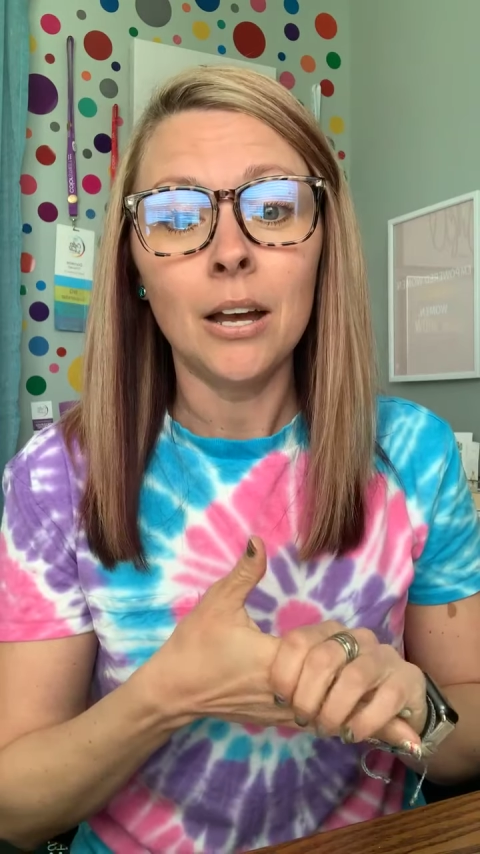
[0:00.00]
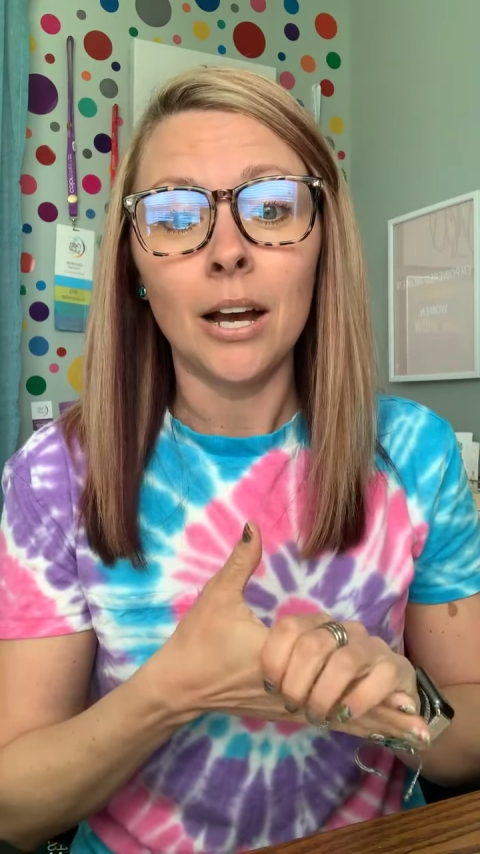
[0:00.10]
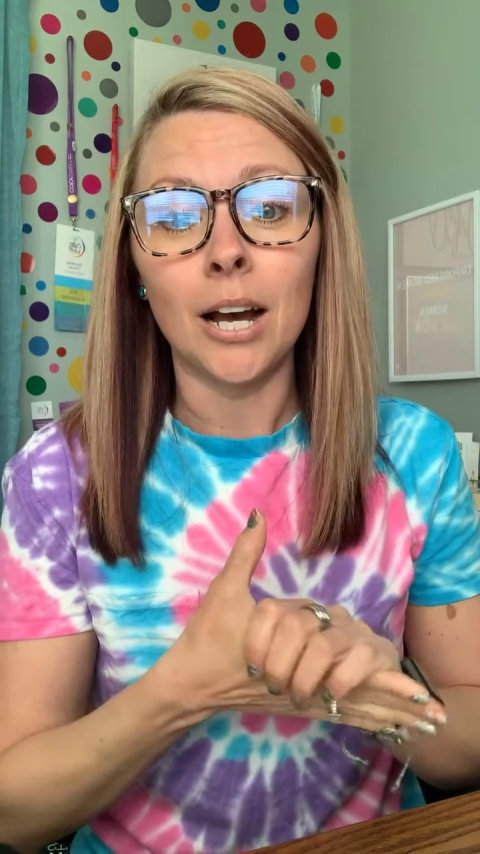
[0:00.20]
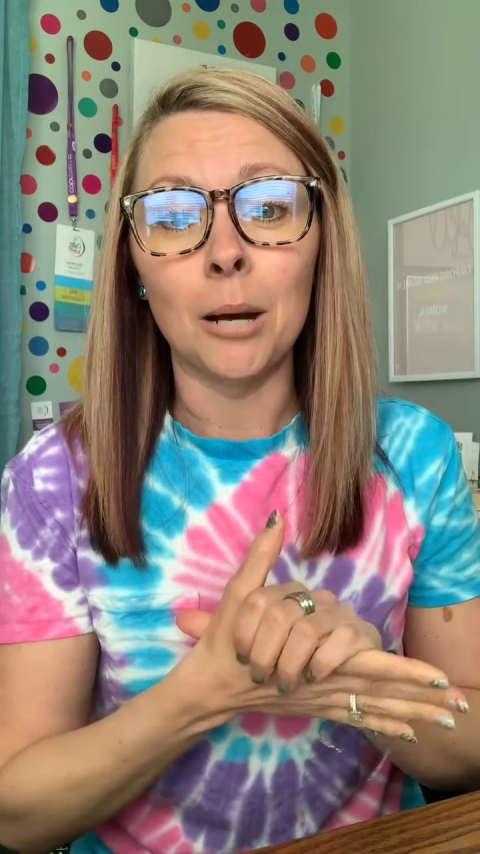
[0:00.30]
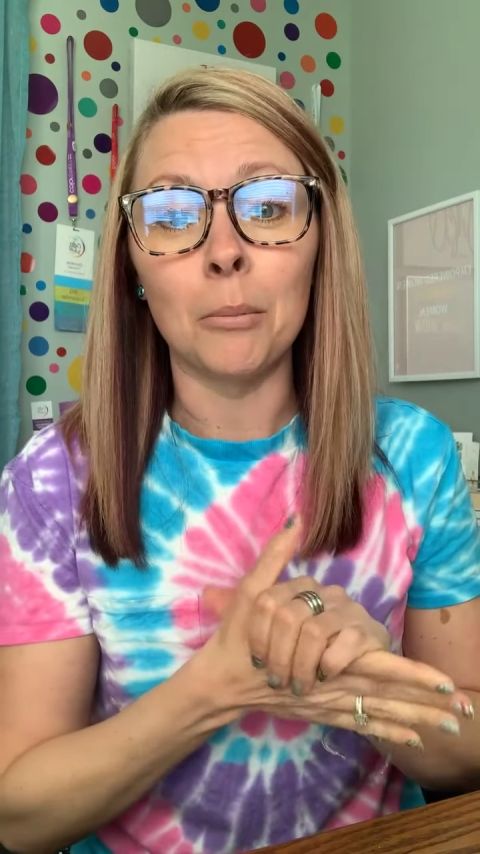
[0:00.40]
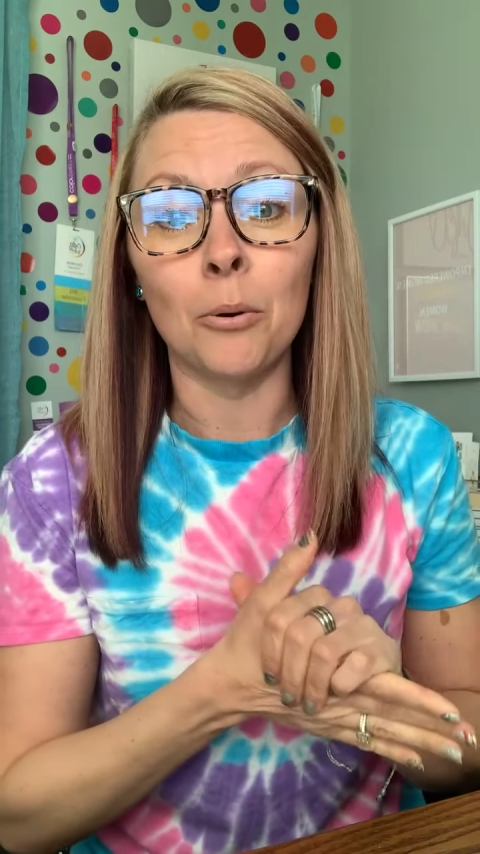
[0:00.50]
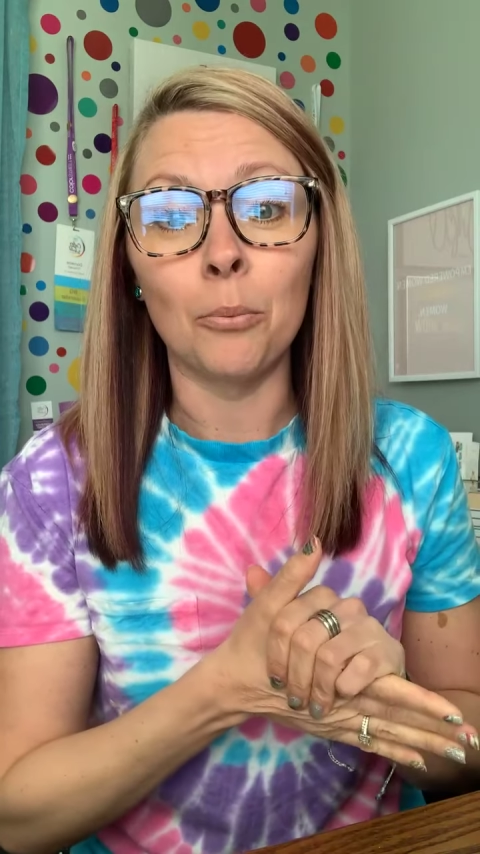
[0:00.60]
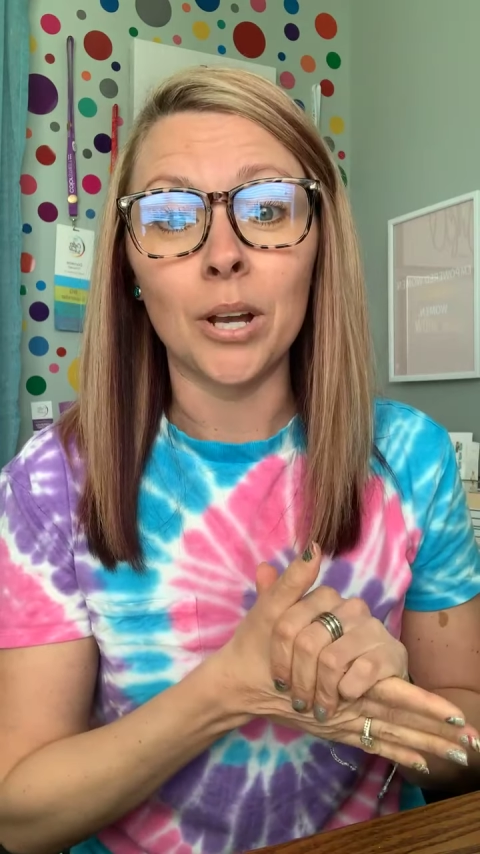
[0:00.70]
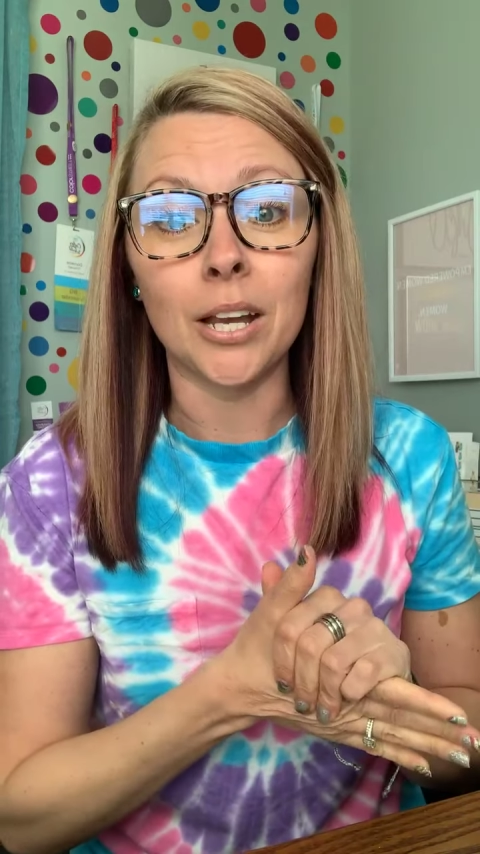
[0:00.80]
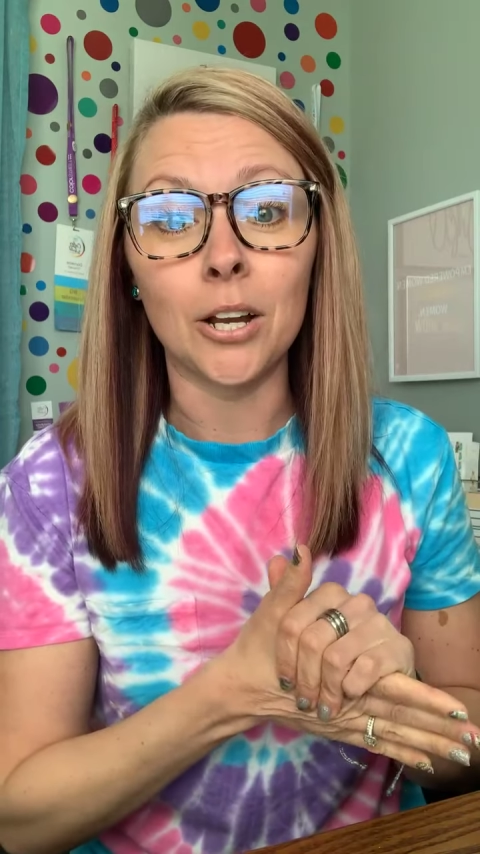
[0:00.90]
Um,
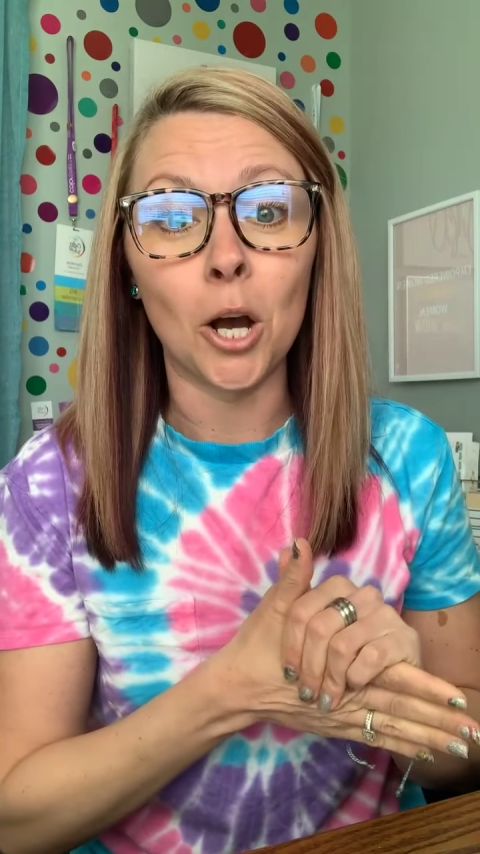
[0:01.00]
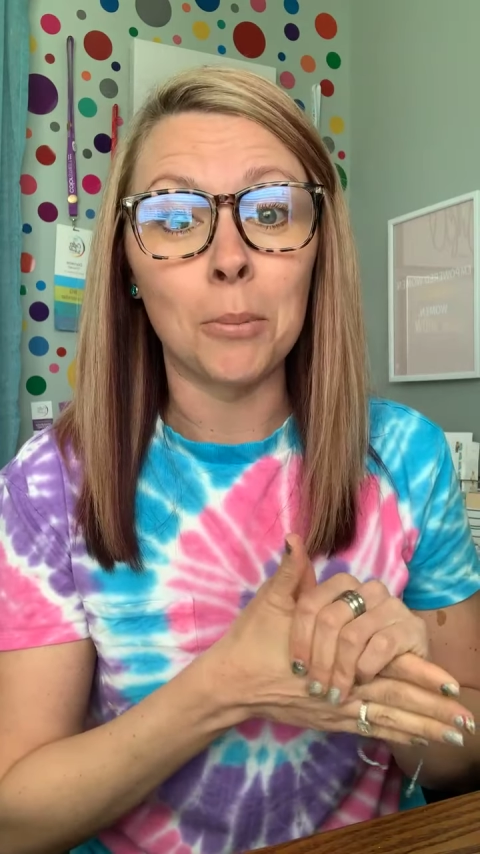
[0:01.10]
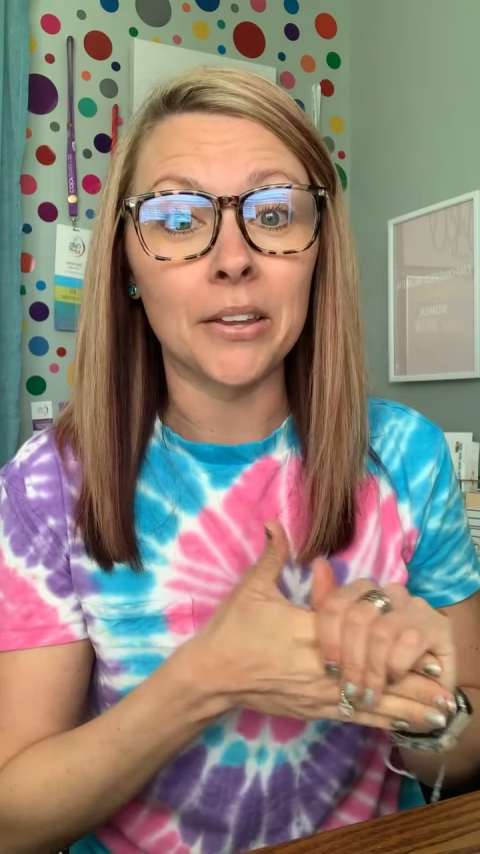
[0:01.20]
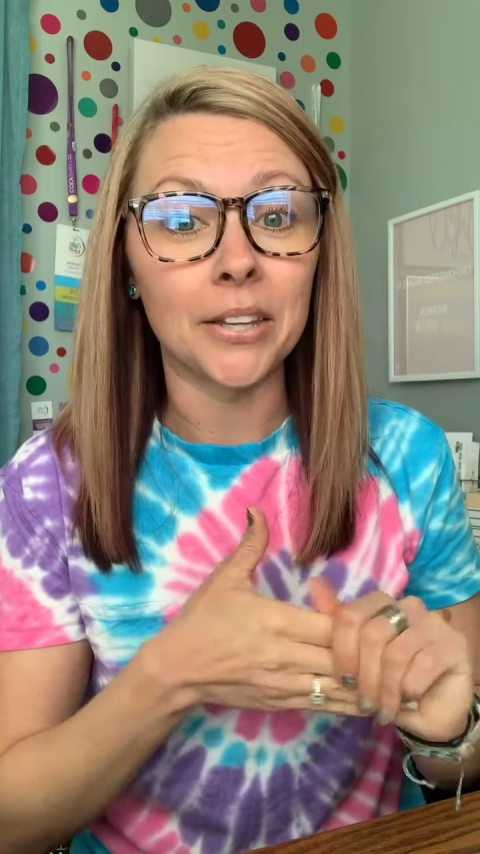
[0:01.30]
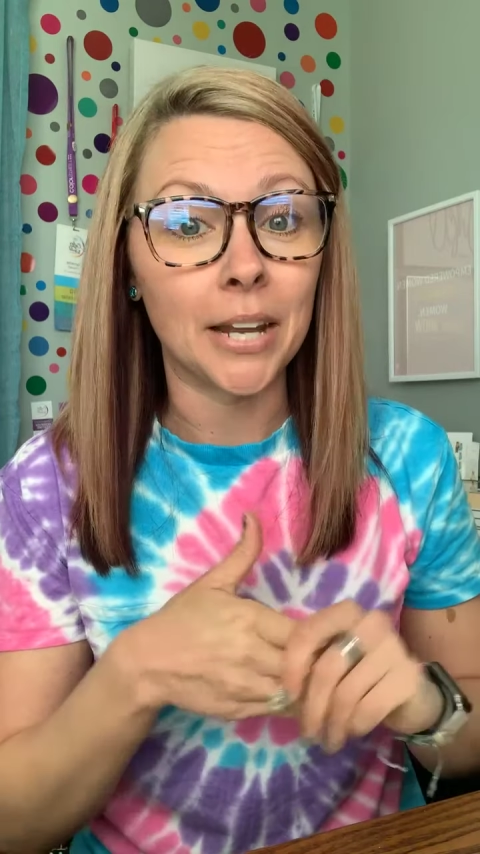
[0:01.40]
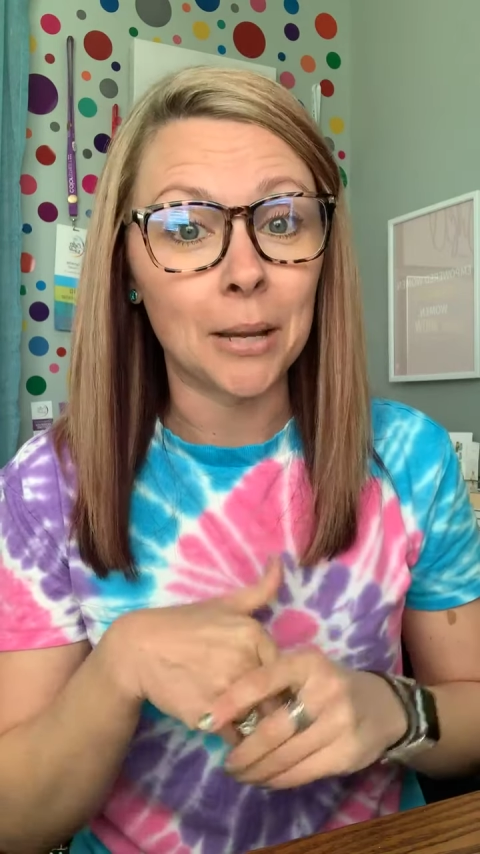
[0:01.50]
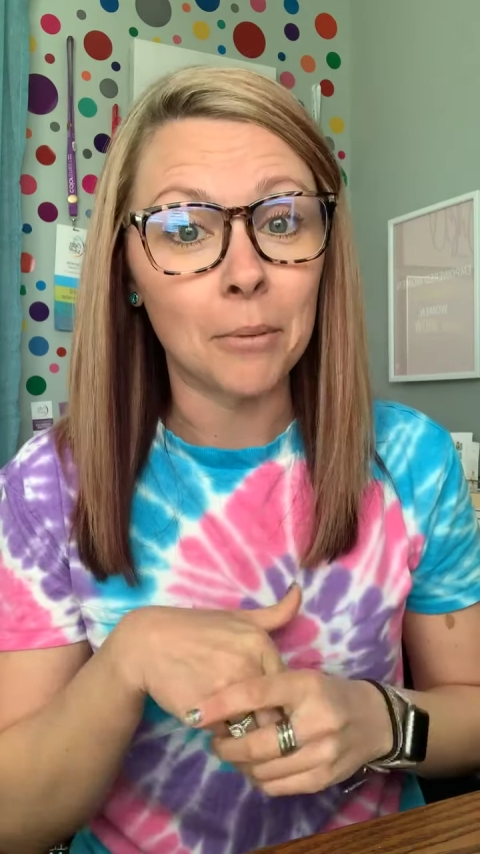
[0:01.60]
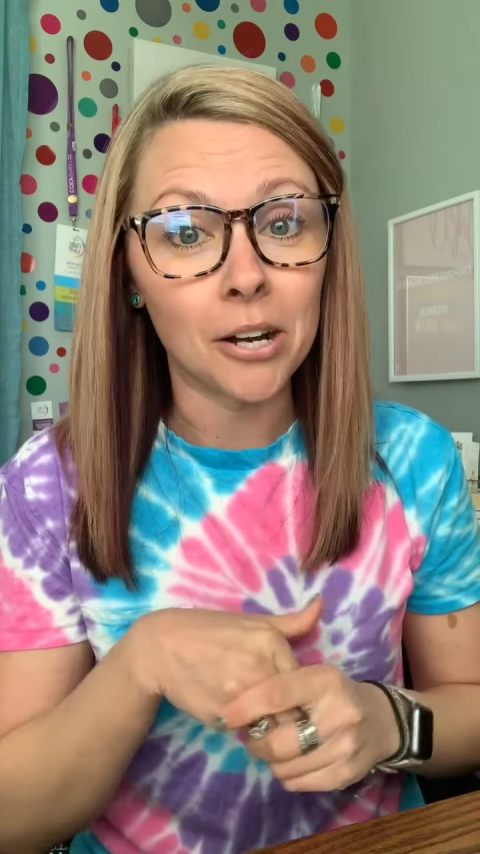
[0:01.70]
we go by the name